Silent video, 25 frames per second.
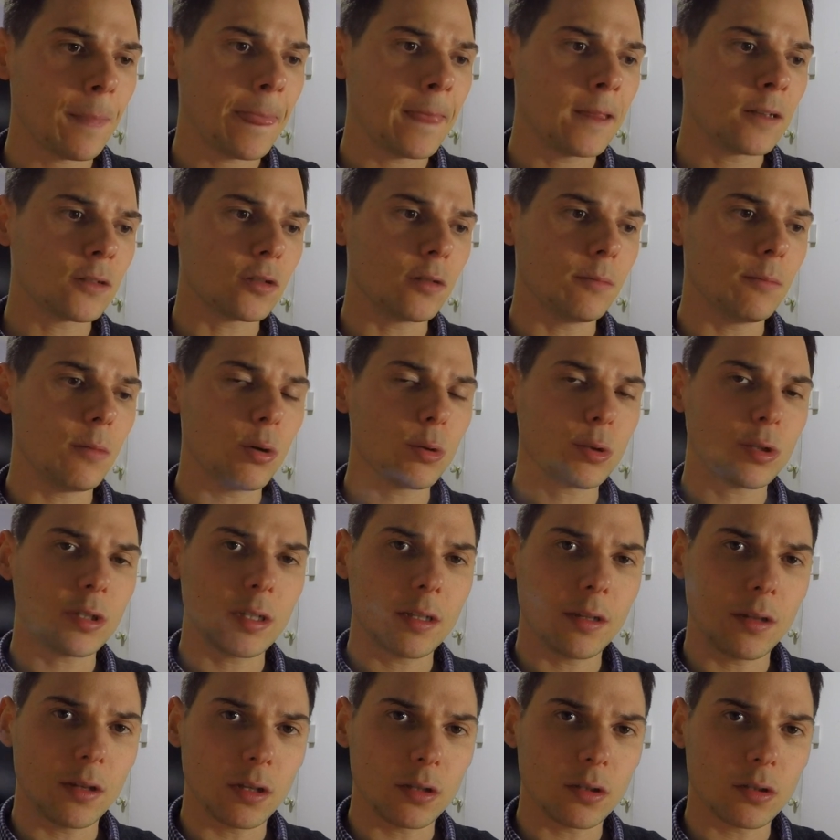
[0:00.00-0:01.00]
So mostly
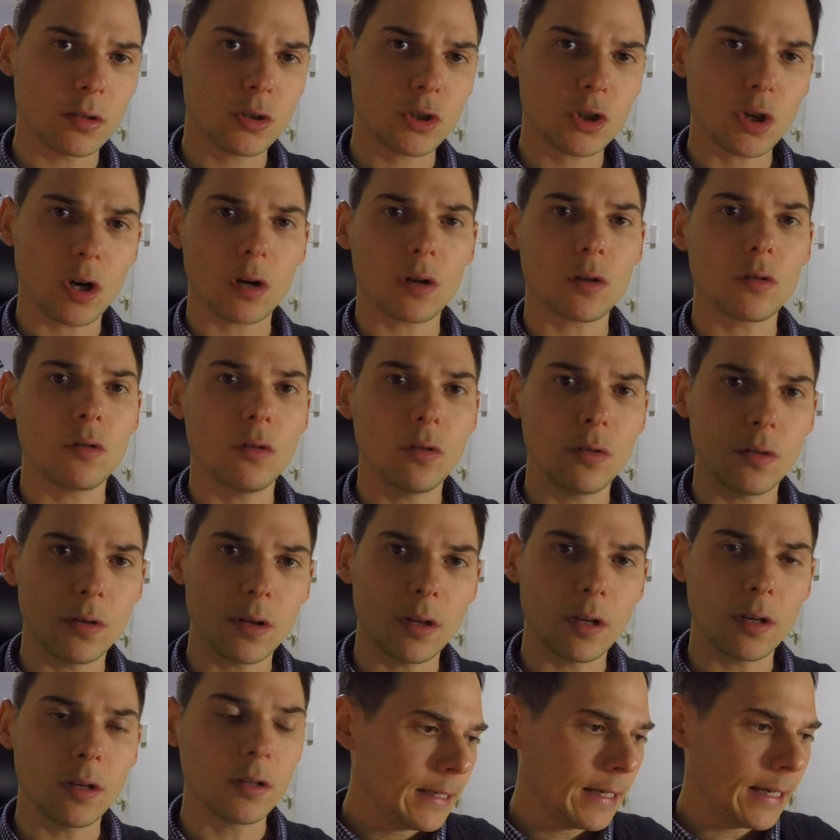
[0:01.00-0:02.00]
the charcoal and
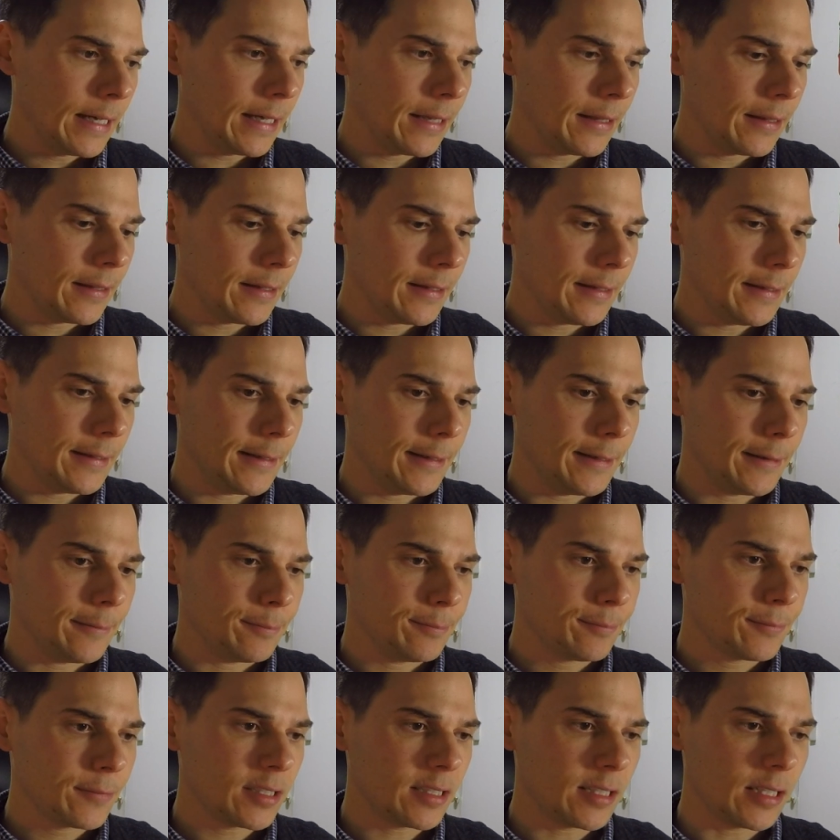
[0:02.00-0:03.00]

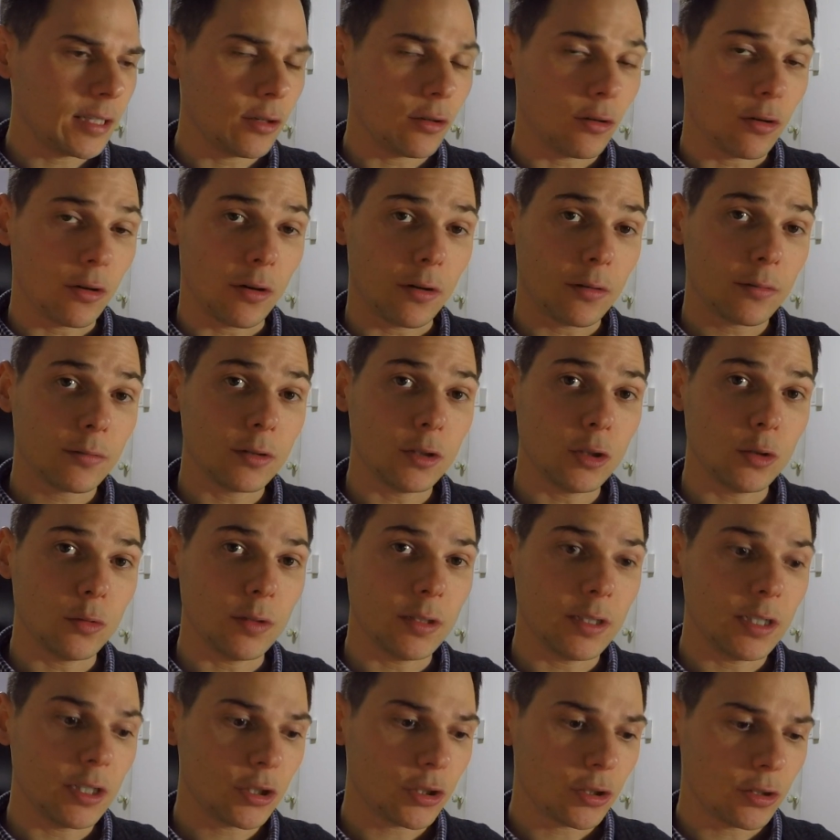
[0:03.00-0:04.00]
the cedar are new
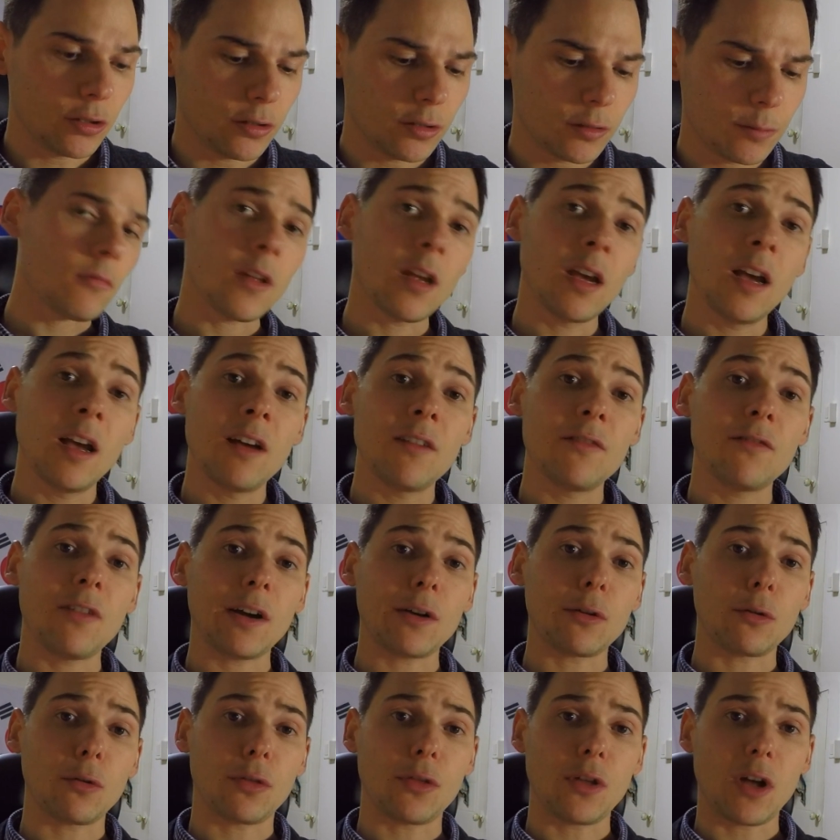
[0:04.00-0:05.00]
additions.
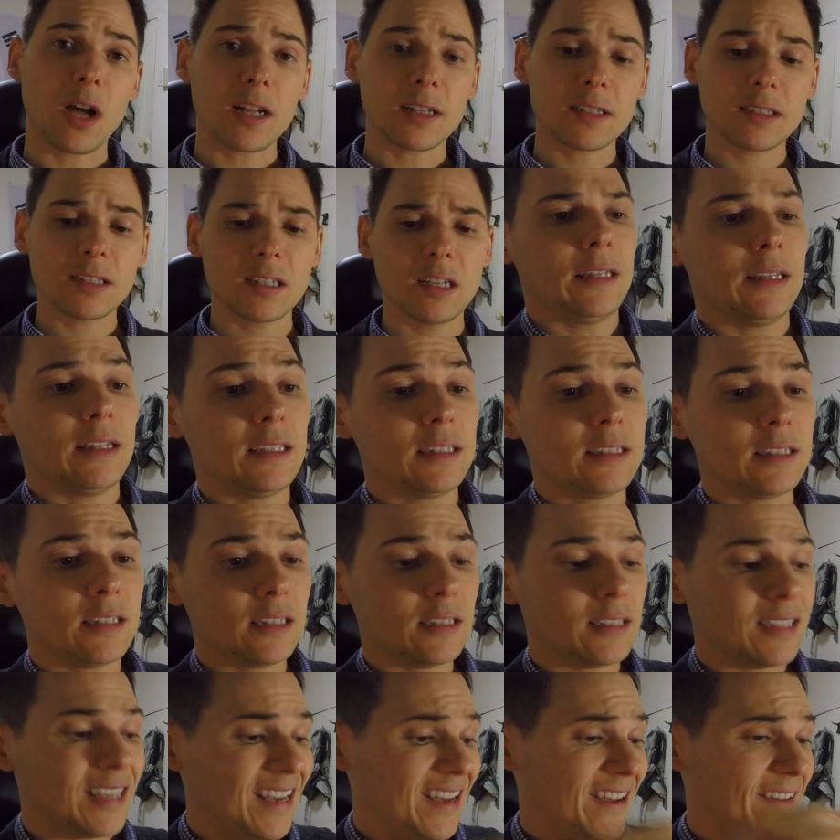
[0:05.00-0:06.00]
Final thoughts. This
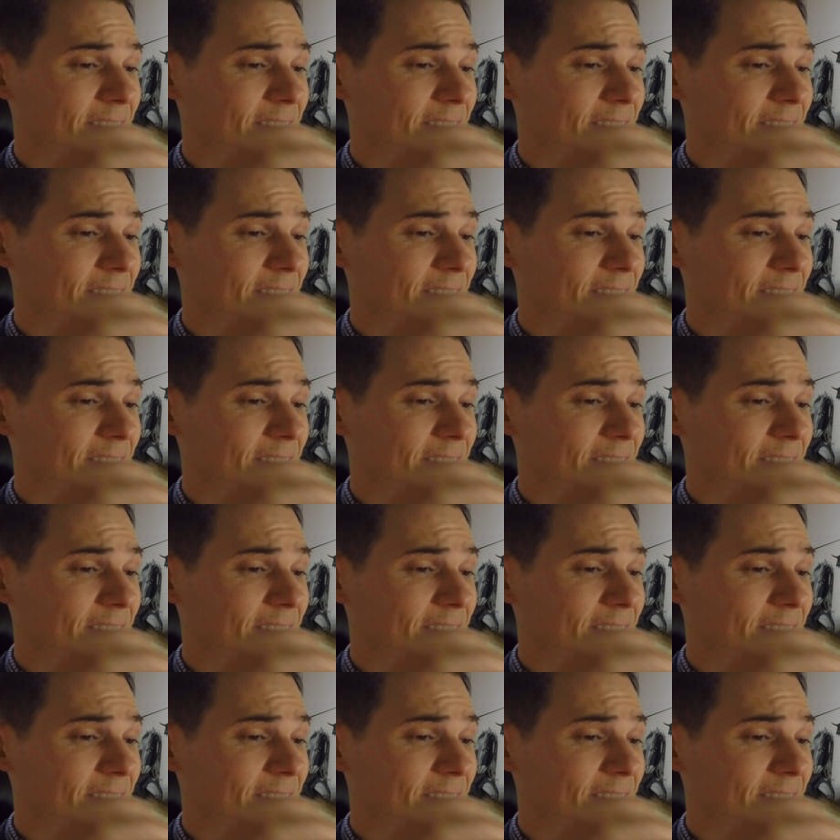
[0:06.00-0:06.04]
is a